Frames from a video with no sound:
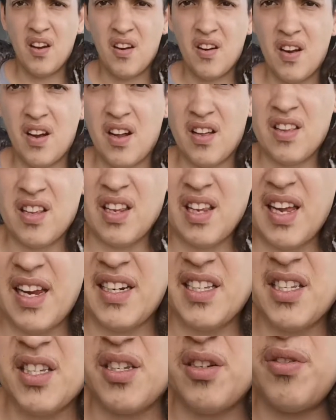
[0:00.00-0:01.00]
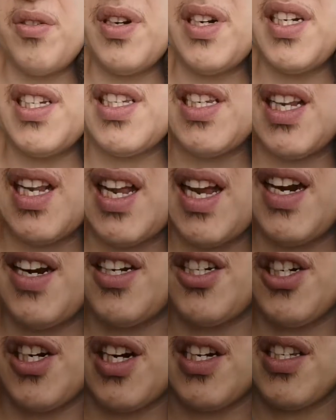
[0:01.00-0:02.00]
I don't know how the light's doing. Is the light
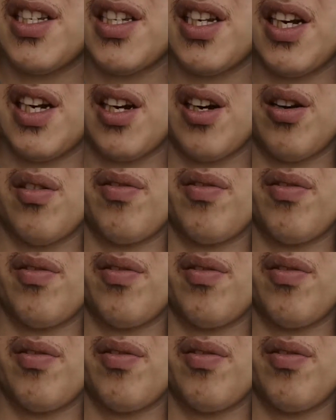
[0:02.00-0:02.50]
adjusting?